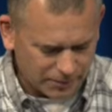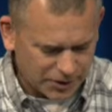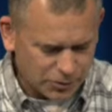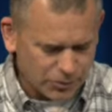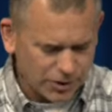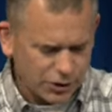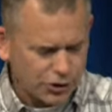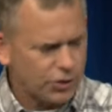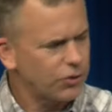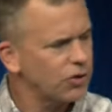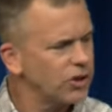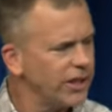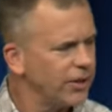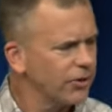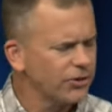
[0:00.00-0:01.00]
These were the
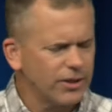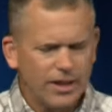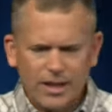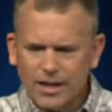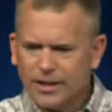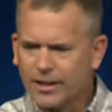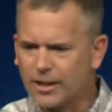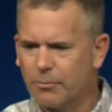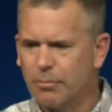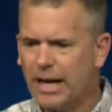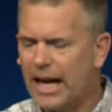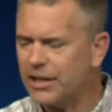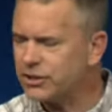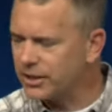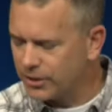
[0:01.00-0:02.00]
church leaders, the
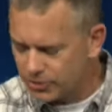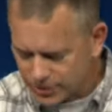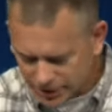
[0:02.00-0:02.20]
compassion leaders.